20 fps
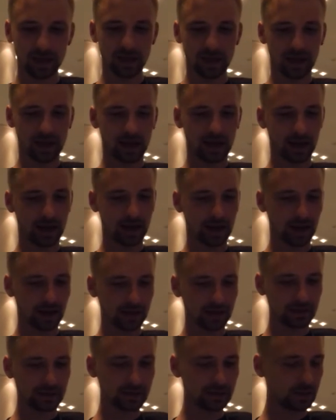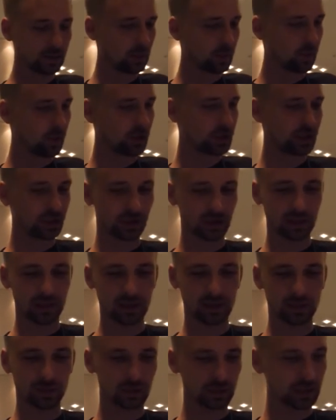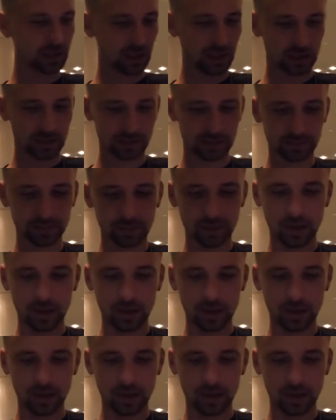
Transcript: and watching results.